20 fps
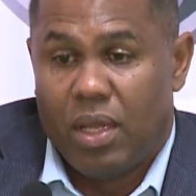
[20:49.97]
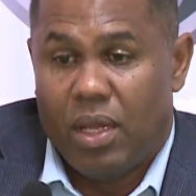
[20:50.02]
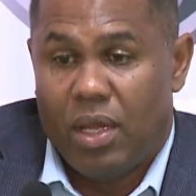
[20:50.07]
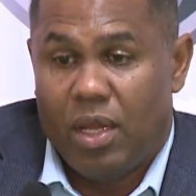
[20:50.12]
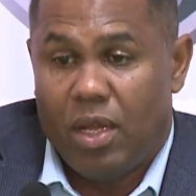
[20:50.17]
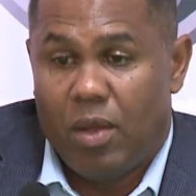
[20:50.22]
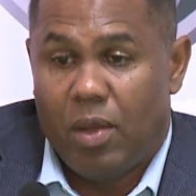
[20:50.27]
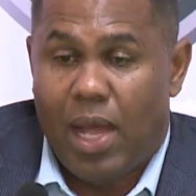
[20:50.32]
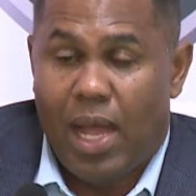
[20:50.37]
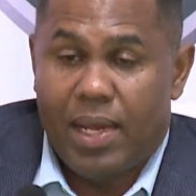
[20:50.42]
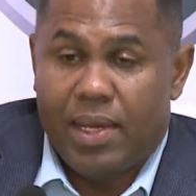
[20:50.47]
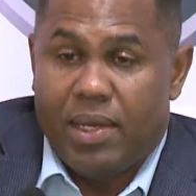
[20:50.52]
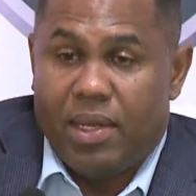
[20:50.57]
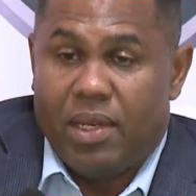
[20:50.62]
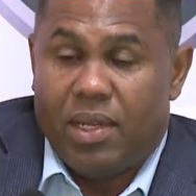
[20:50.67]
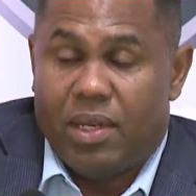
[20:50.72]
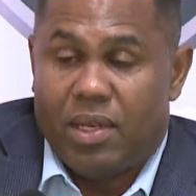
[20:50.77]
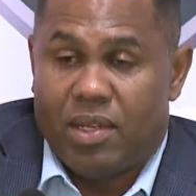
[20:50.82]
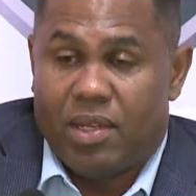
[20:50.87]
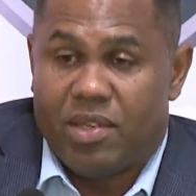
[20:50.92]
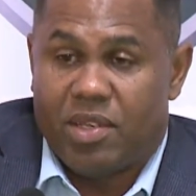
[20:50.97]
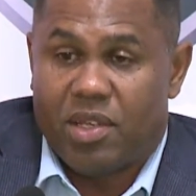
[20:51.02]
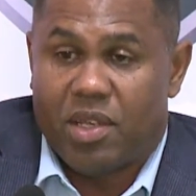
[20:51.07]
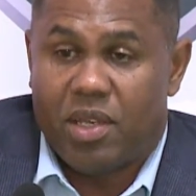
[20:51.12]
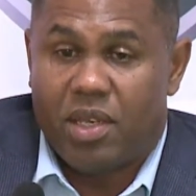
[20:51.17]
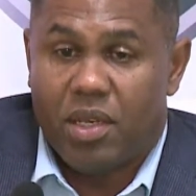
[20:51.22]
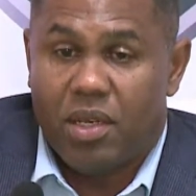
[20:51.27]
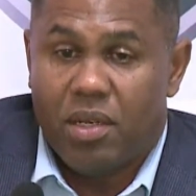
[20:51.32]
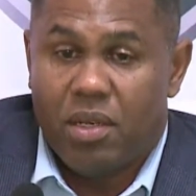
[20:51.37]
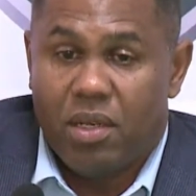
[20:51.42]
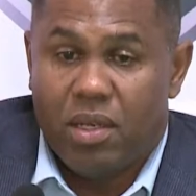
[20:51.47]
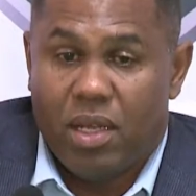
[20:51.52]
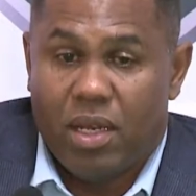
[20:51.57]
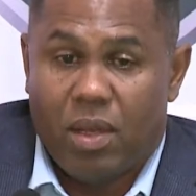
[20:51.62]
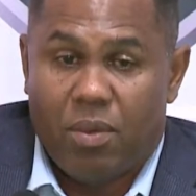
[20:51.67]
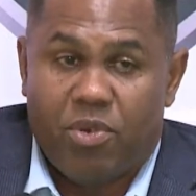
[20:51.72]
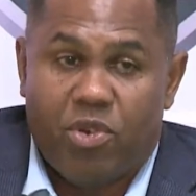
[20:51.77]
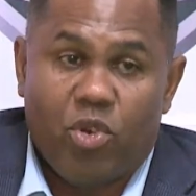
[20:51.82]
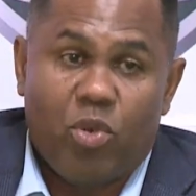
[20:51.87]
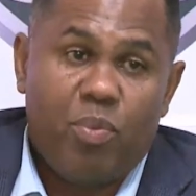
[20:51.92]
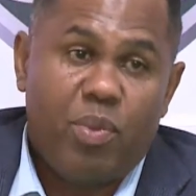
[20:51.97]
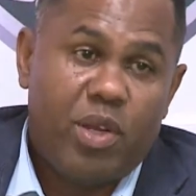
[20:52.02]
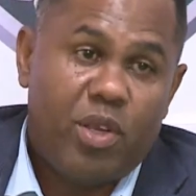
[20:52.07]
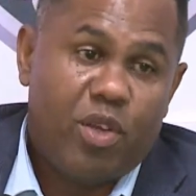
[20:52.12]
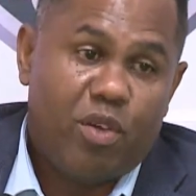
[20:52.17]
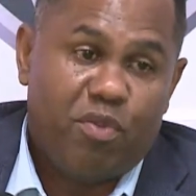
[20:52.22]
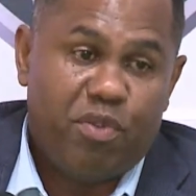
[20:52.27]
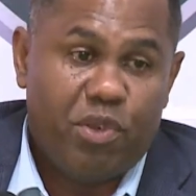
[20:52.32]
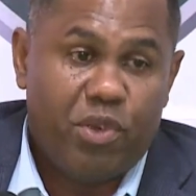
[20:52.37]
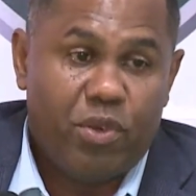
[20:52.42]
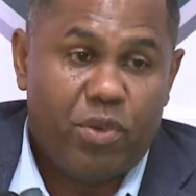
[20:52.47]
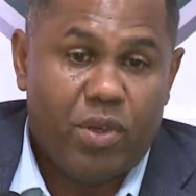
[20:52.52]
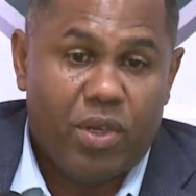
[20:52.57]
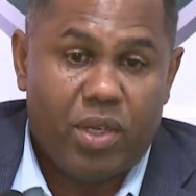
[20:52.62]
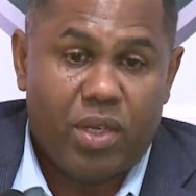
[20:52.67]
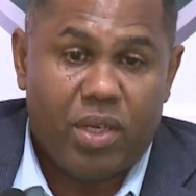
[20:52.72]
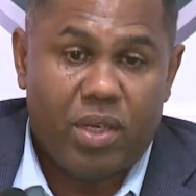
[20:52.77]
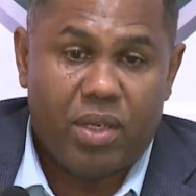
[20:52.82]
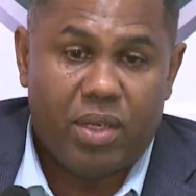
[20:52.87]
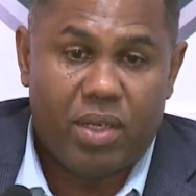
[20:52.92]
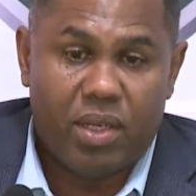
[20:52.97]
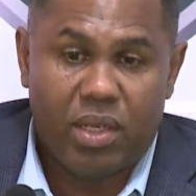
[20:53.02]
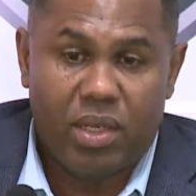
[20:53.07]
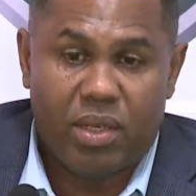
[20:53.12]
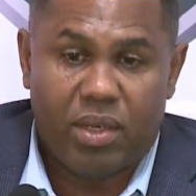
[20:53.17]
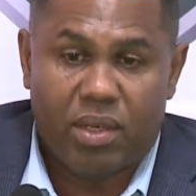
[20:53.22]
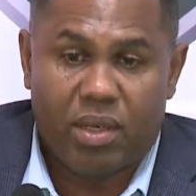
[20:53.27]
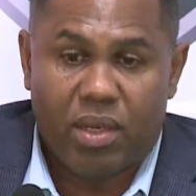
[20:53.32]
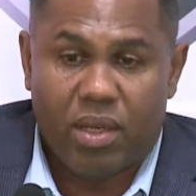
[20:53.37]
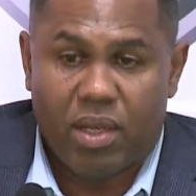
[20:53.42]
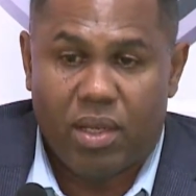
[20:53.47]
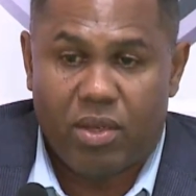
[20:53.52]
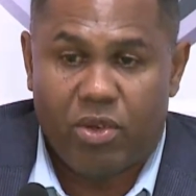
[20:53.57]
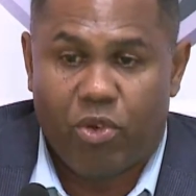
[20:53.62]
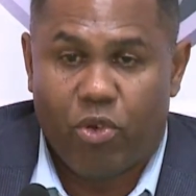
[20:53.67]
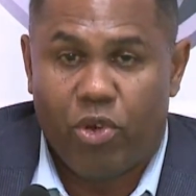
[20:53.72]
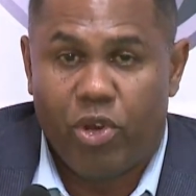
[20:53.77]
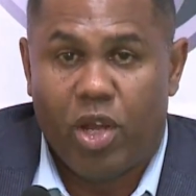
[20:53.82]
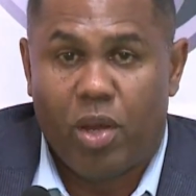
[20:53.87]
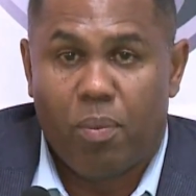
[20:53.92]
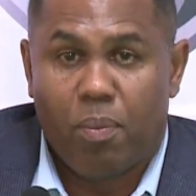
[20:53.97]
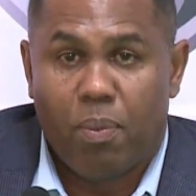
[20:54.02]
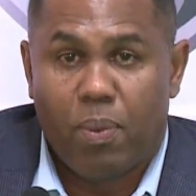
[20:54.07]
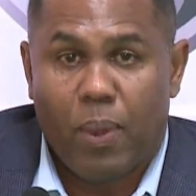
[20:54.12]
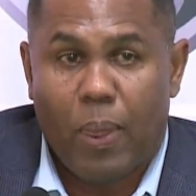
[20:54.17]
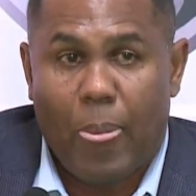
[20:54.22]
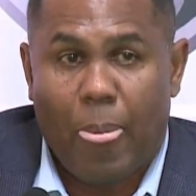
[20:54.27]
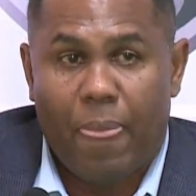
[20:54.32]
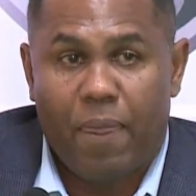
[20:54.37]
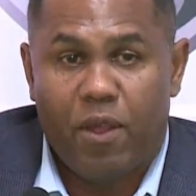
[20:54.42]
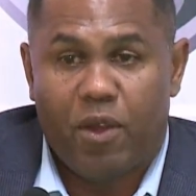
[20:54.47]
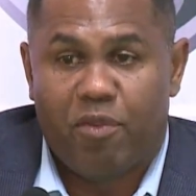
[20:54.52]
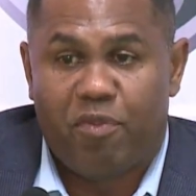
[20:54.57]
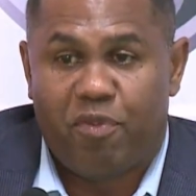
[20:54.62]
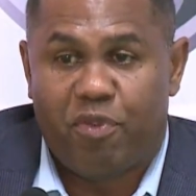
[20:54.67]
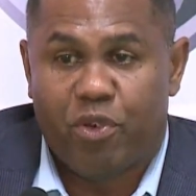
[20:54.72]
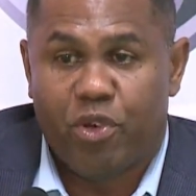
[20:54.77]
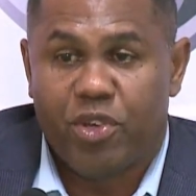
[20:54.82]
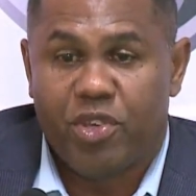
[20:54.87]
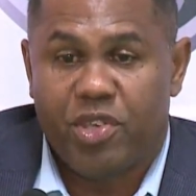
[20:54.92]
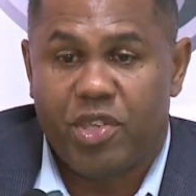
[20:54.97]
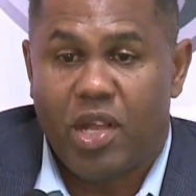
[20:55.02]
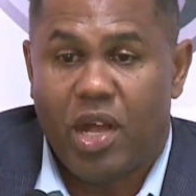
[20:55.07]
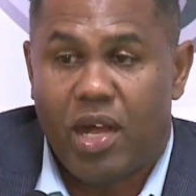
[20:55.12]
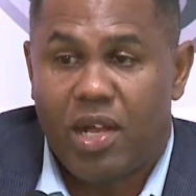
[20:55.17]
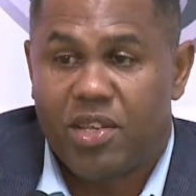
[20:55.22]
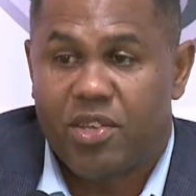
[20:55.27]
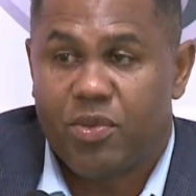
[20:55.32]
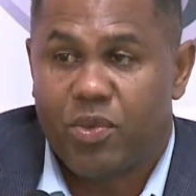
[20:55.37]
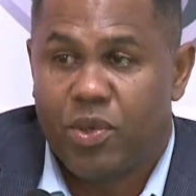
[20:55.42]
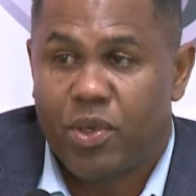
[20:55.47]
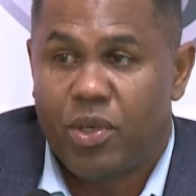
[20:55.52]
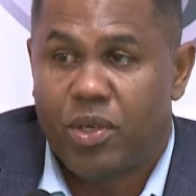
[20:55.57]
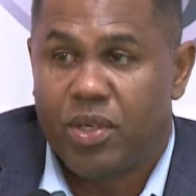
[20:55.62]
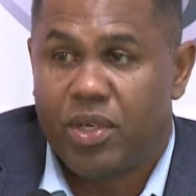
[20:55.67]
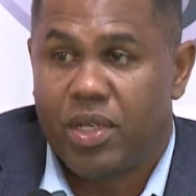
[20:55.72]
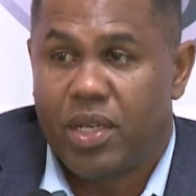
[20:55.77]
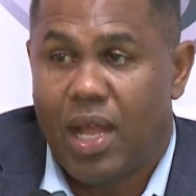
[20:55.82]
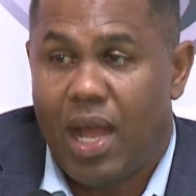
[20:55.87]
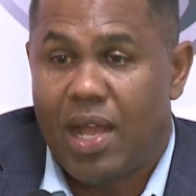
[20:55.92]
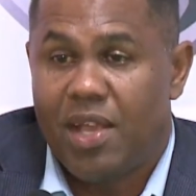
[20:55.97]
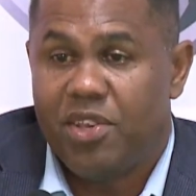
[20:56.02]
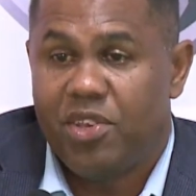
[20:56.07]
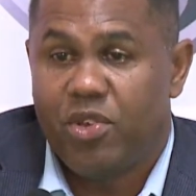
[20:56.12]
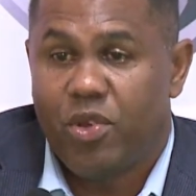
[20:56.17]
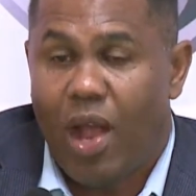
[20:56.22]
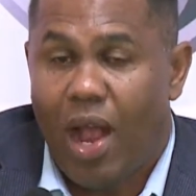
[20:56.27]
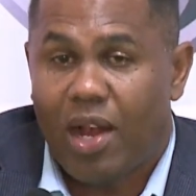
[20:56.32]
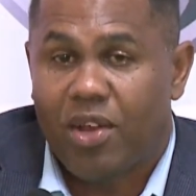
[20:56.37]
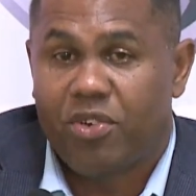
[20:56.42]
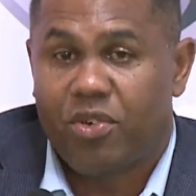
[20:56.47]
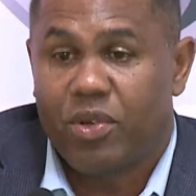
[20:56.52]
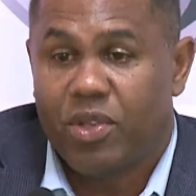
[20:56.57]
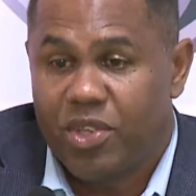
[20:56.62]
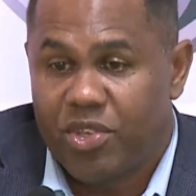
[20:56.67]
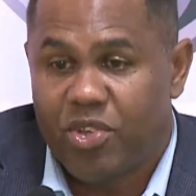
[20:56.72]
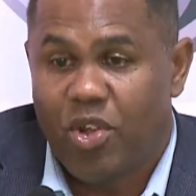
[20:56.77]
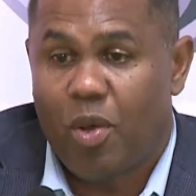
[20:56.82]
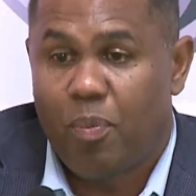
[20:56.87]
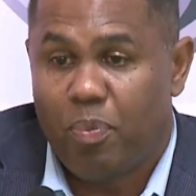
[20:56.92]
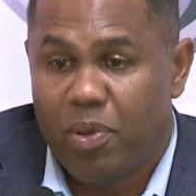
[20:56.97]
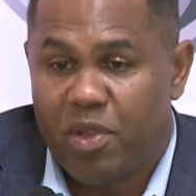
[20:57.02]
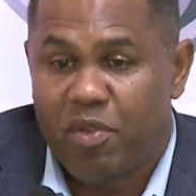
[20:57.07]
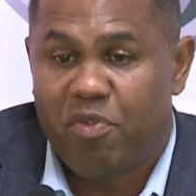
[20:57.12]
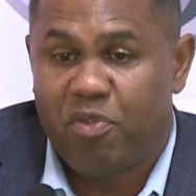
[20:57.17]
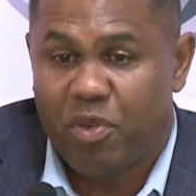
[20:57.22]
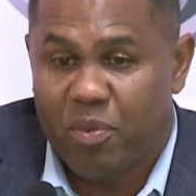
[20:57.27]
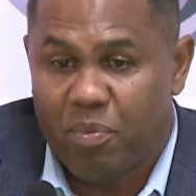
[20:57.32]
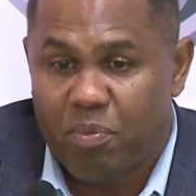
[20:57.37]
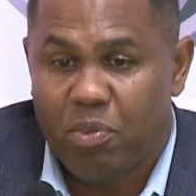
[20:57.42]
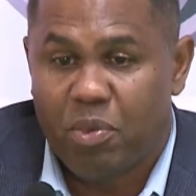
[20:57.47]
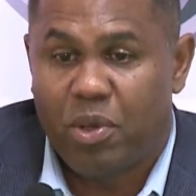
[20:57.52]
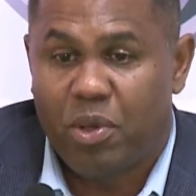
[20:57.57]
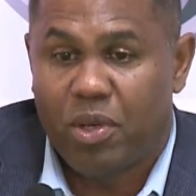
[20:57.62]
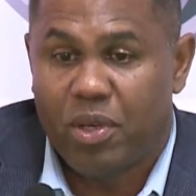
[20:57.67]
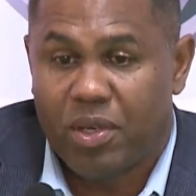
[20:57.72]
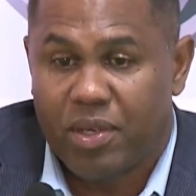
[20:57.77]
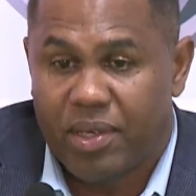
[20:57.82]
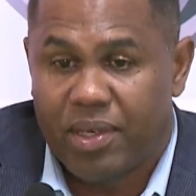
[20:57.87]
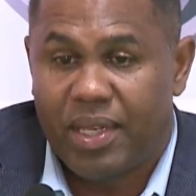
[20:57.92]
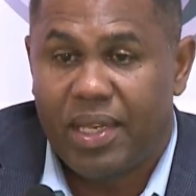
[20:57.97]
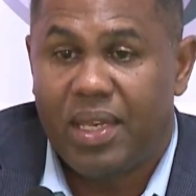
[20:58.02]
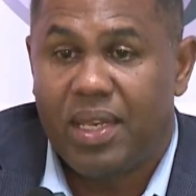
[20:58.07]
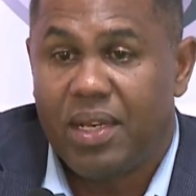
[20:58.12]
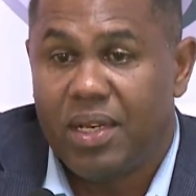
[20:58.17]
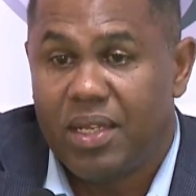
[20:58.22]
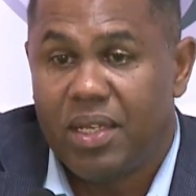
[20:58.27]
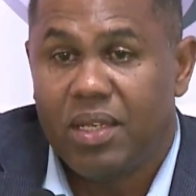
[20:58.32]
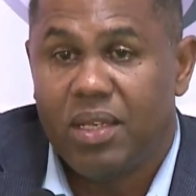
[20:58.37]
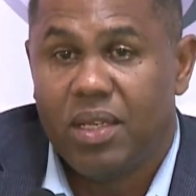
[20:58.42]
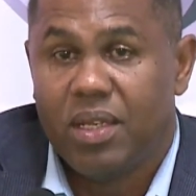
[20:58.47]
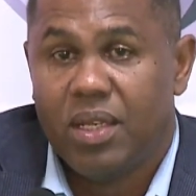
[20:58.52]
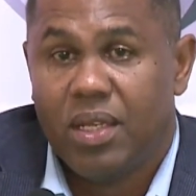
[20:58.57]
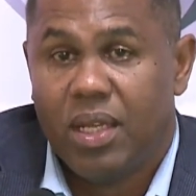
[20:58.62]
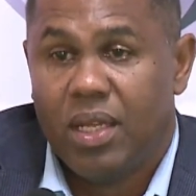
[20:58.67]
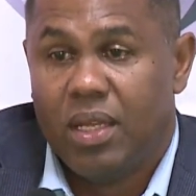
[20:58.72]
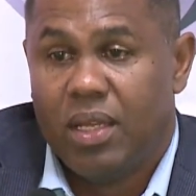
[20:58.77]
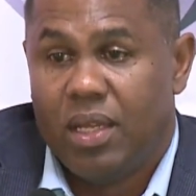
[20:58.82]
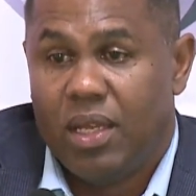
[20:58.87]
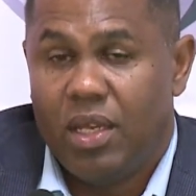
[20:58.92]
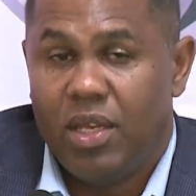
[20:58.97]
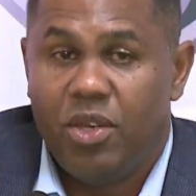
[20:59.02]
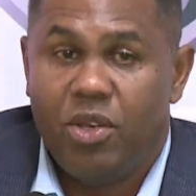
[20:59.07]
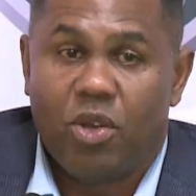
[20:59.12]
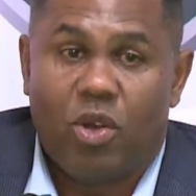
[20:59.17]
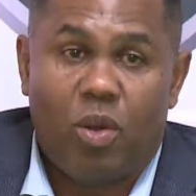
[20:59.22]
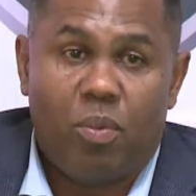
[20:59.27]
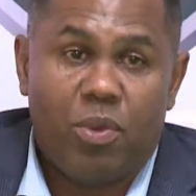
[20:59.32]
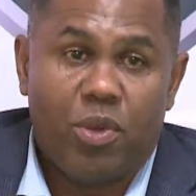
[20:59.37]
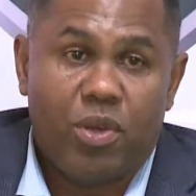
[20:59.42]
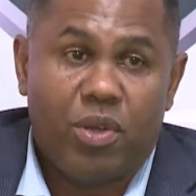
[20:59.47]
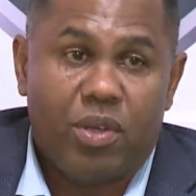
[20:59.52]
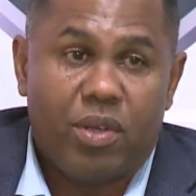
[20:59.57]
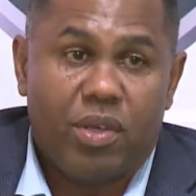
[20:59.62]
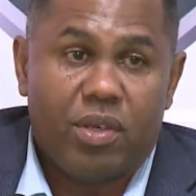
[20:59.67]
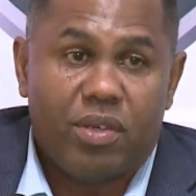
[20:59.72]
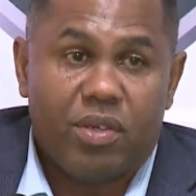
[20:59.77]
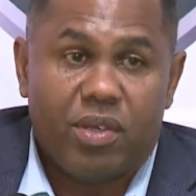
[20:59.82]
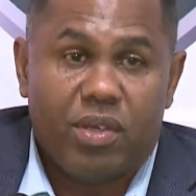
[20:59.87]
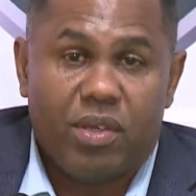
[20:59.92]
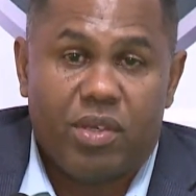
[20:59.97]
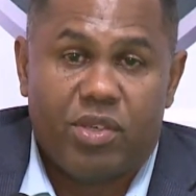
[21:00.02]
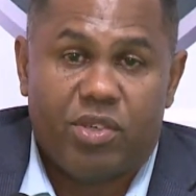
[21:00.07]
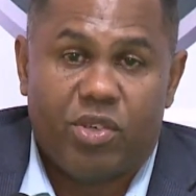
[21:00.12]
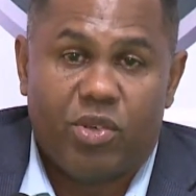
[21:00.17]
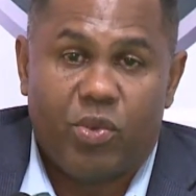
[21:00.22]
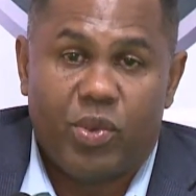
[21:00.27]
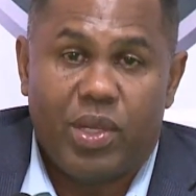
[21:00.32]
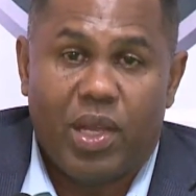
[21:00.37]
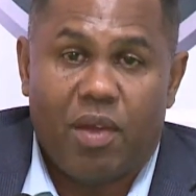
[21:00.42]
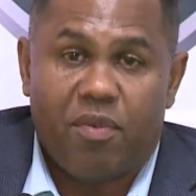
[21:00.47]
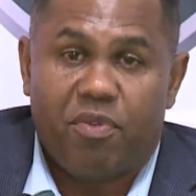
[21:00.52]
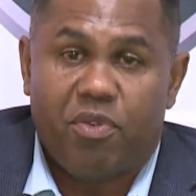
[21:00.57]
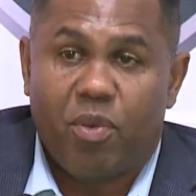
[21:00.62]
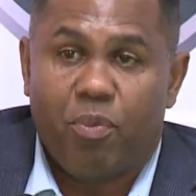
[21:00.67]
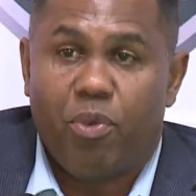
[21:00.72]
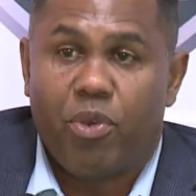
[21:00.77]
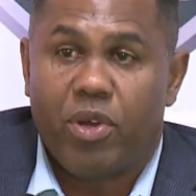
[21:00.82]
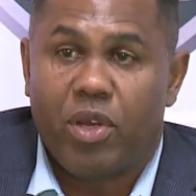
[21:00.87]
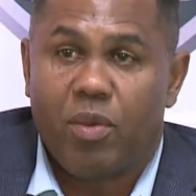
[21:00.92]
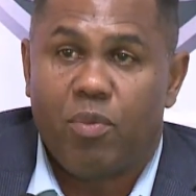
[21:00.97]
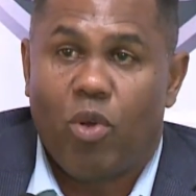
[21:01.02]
I did it as a kid, and I'm sure many of you here did it growing up. Your first stars were the guys you actually saw play football daily in your communities. So we have to bring